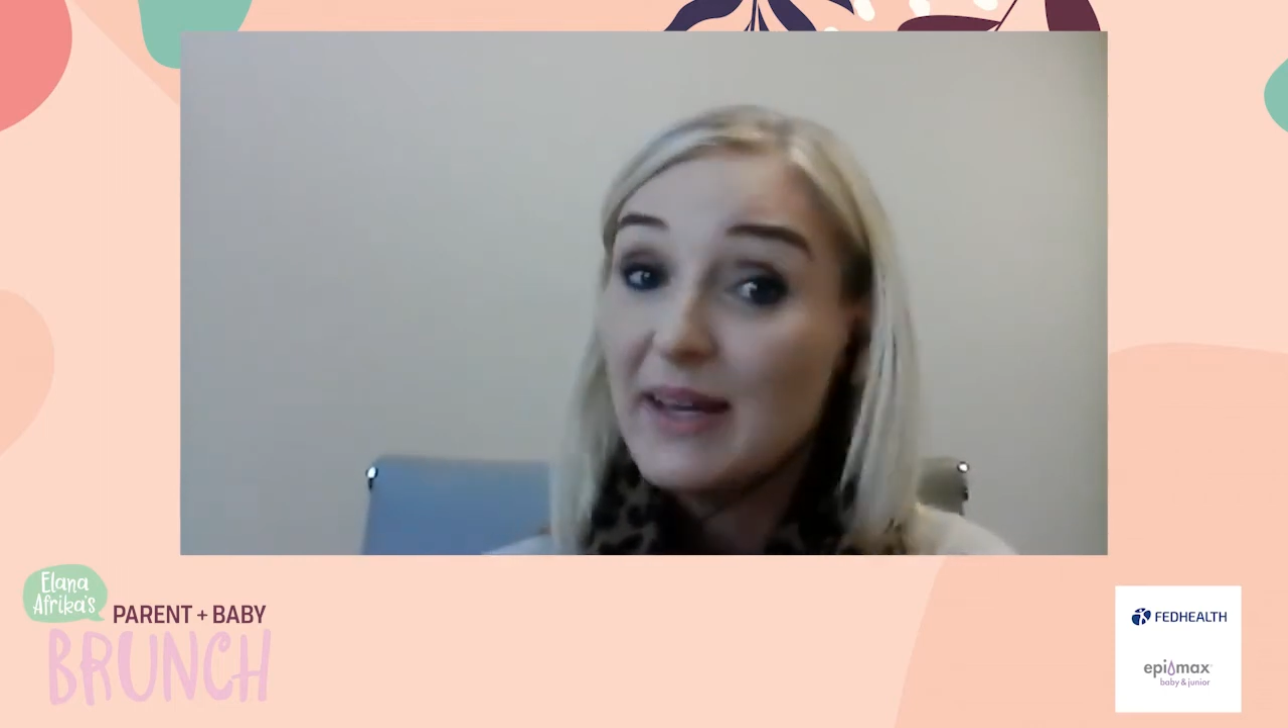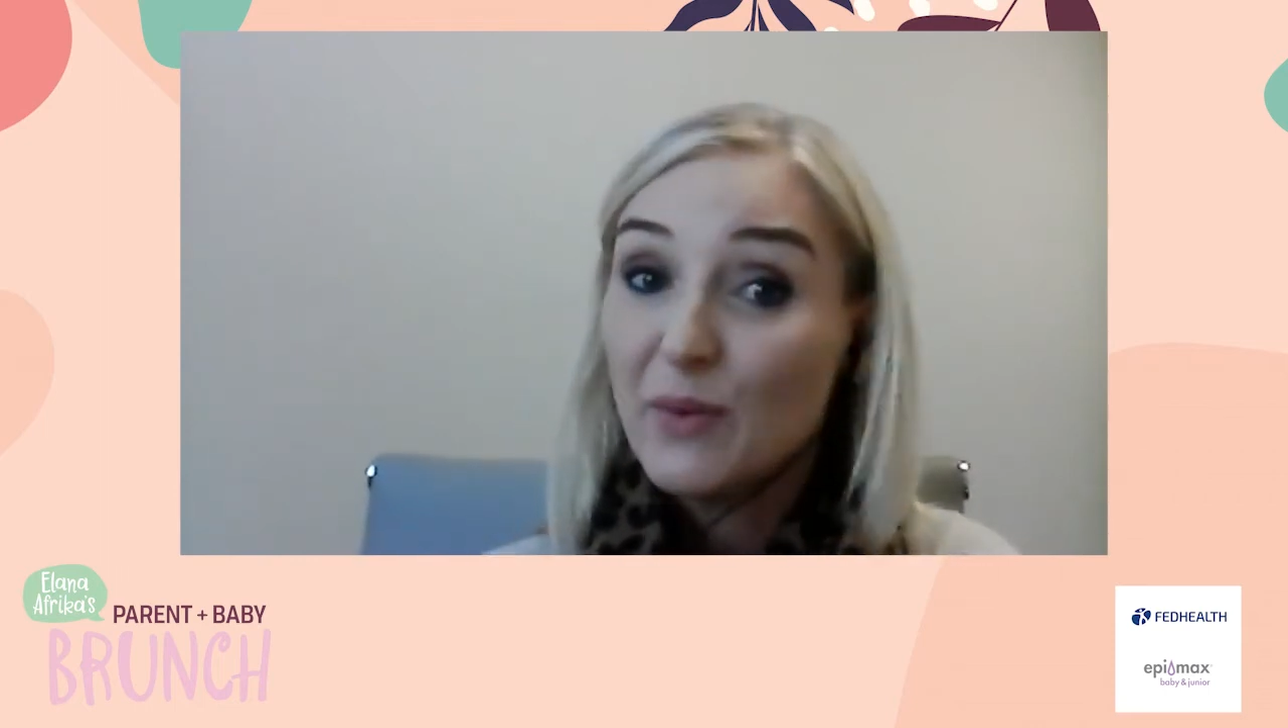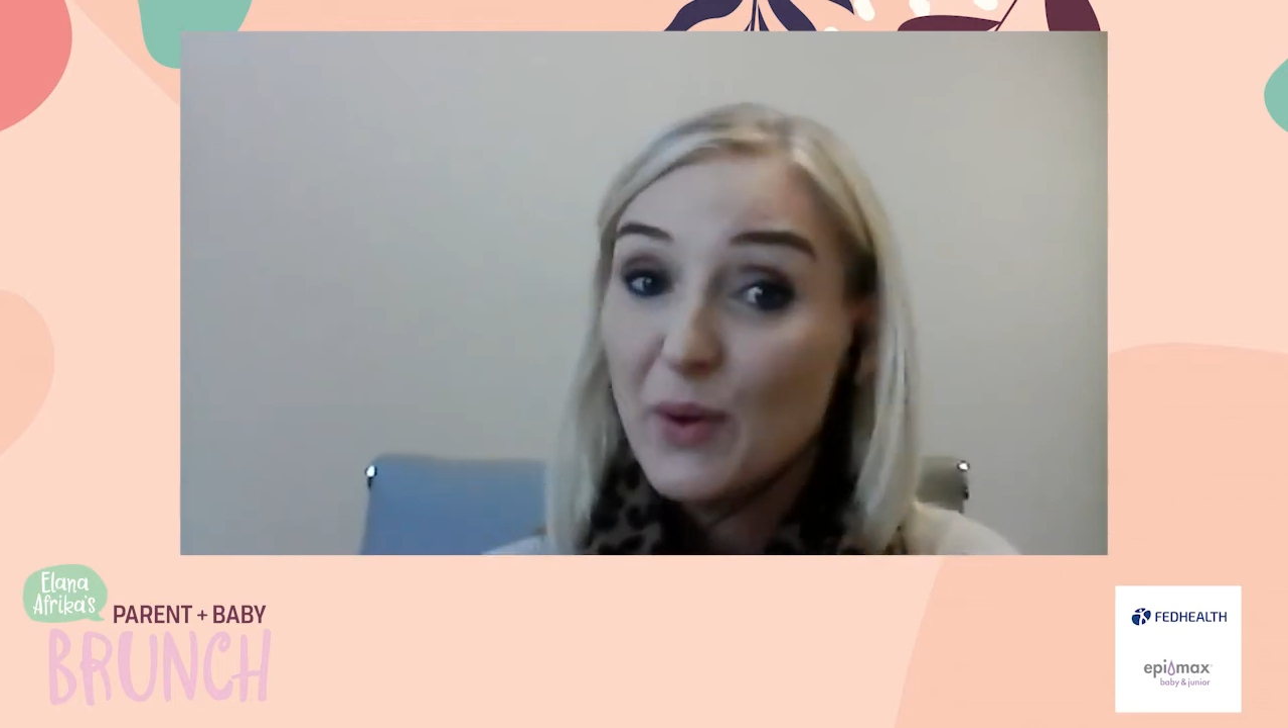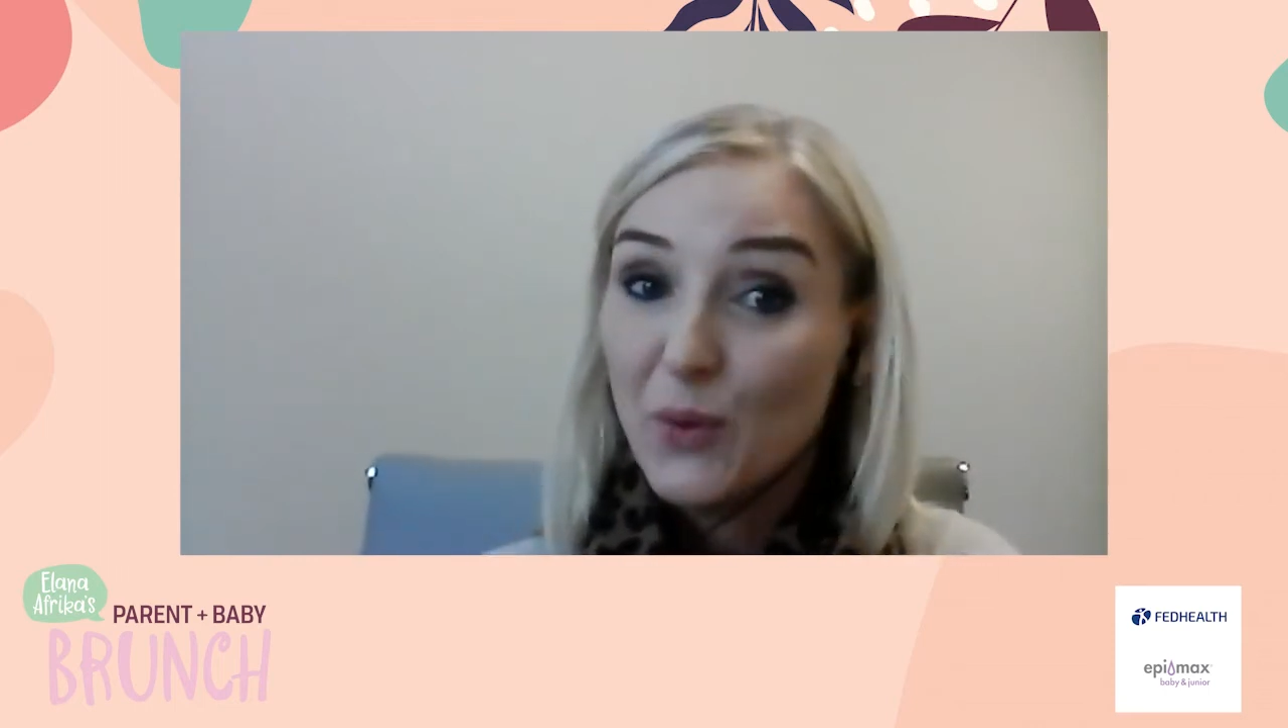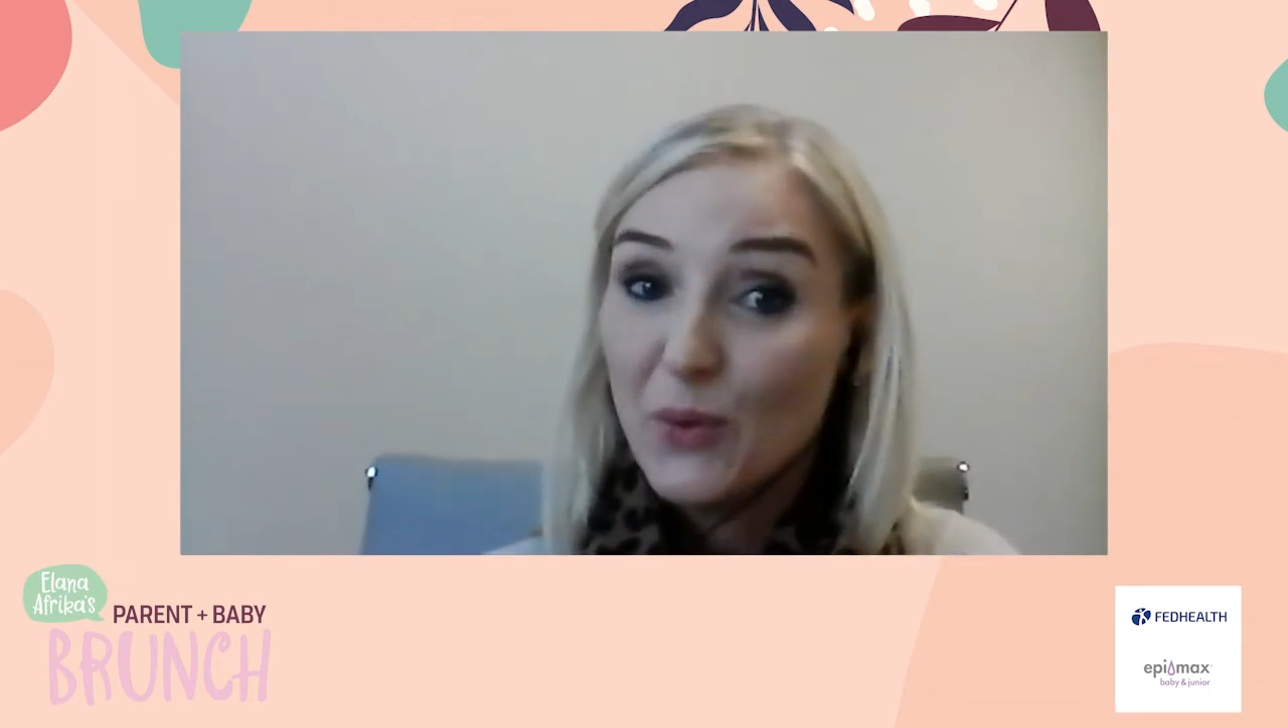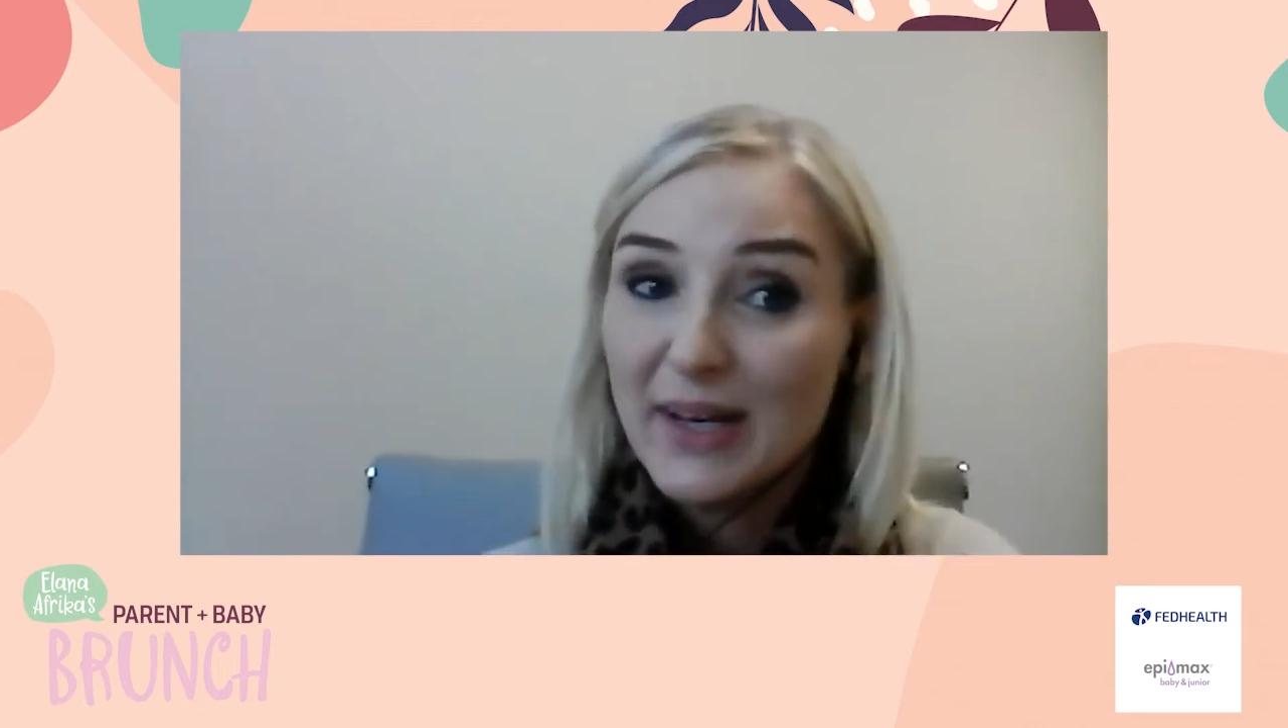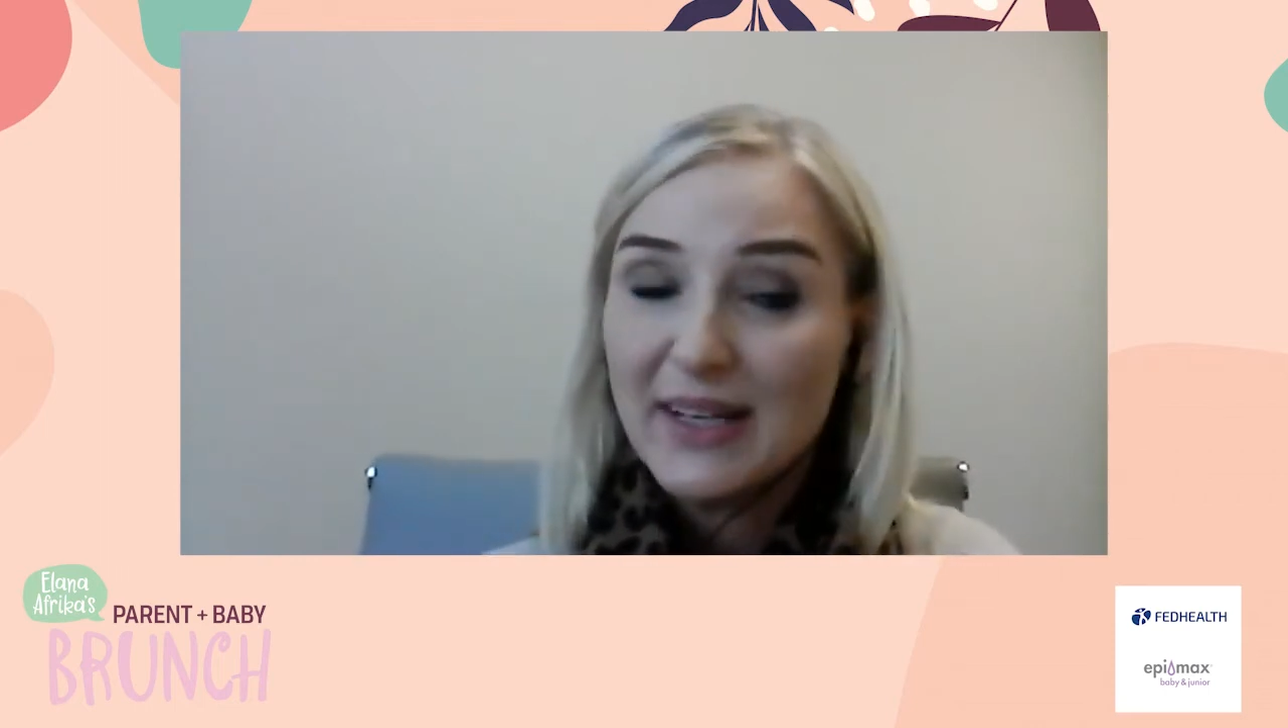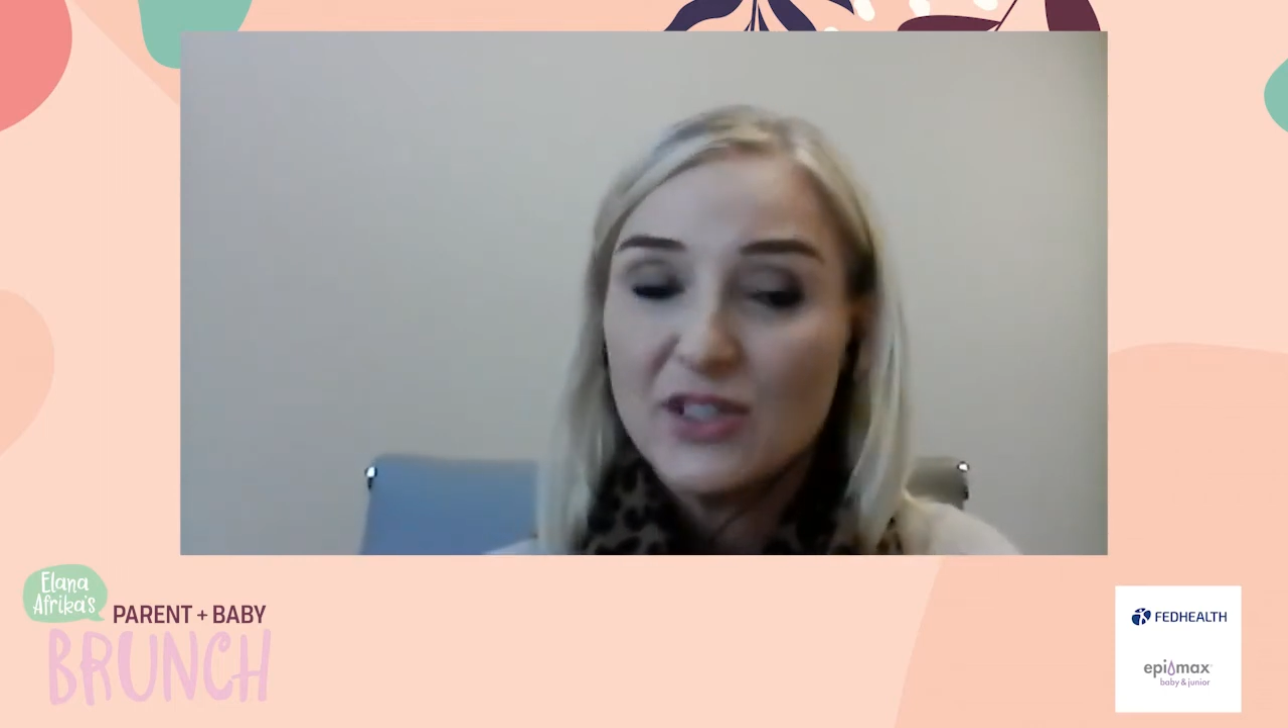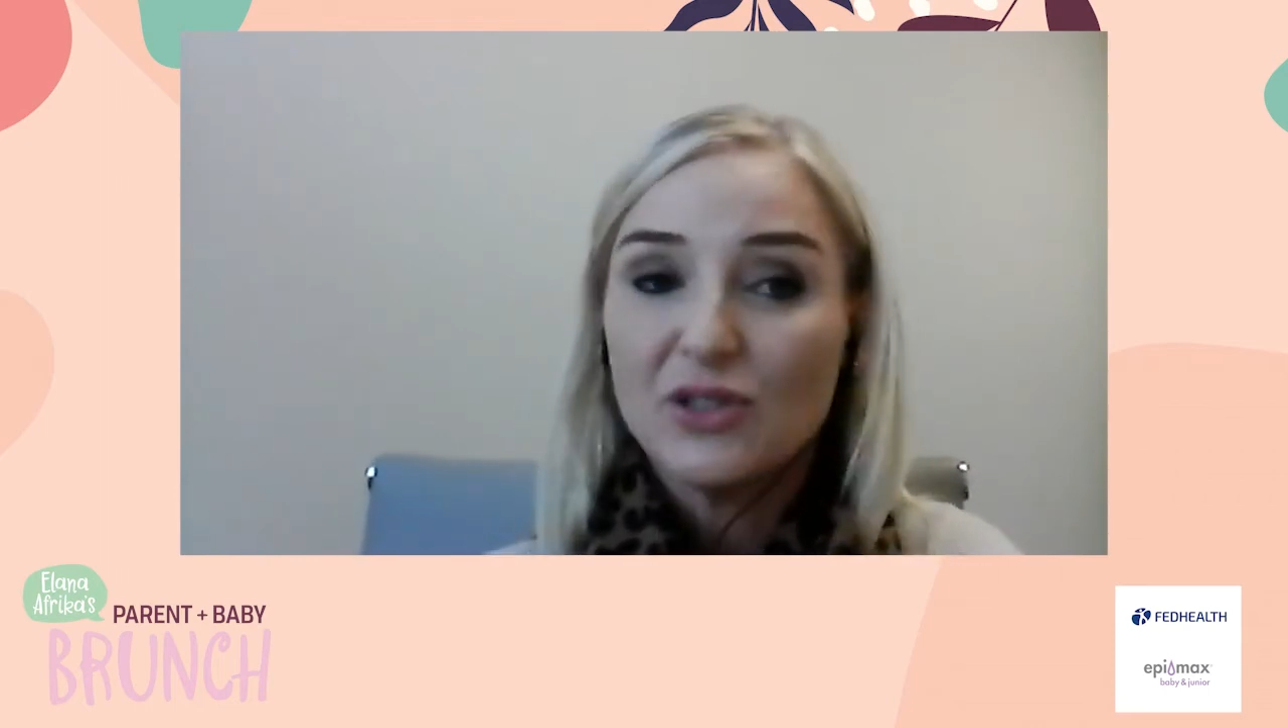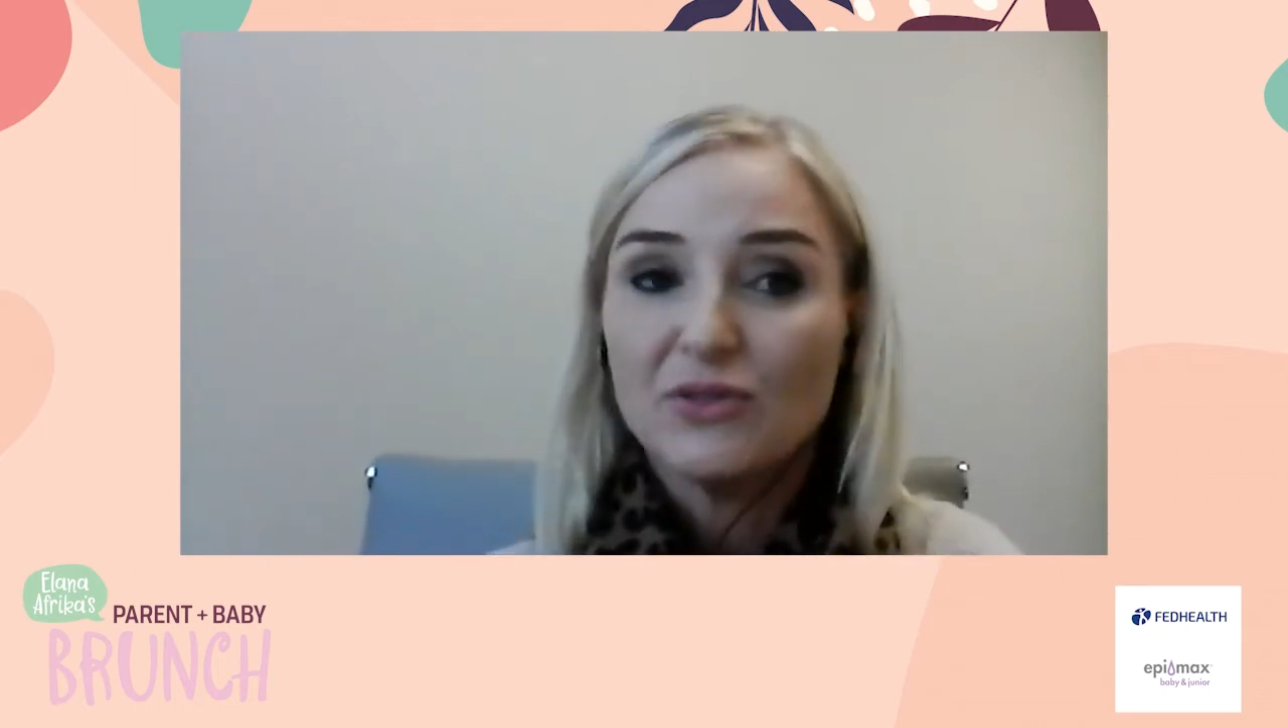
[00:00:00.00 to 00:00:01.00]
reward
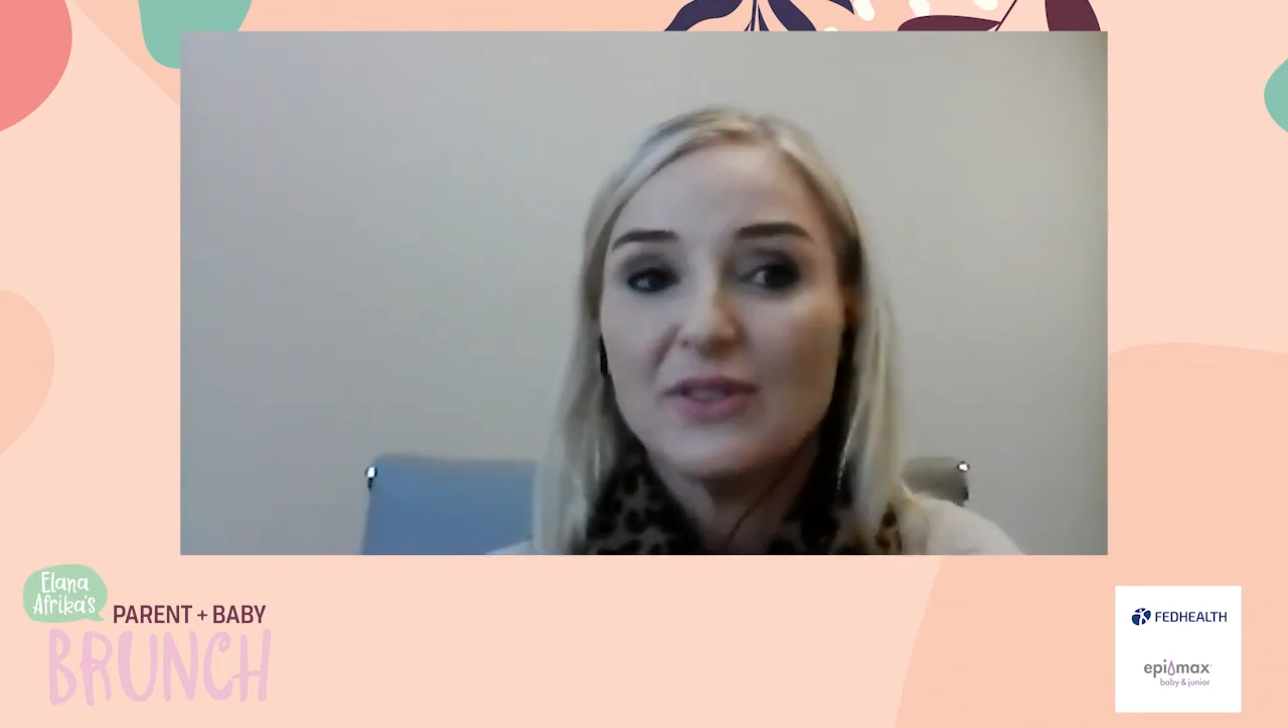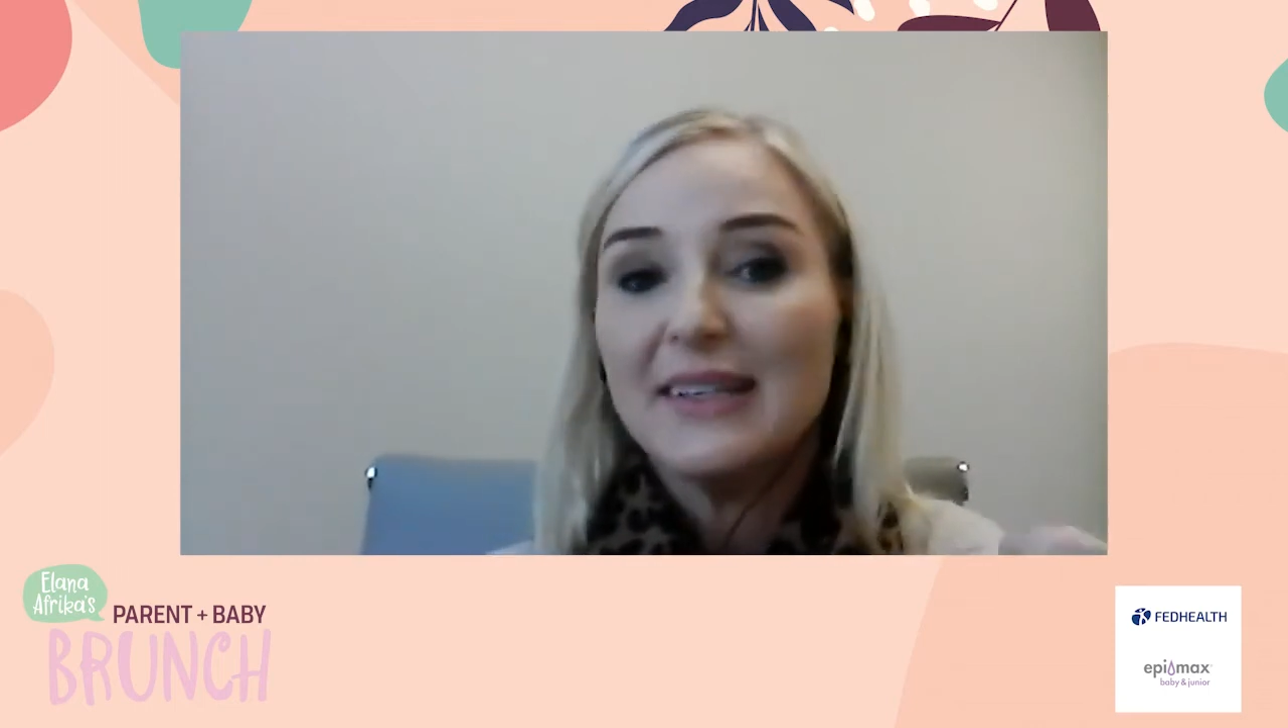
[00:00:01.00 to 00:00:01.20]
and children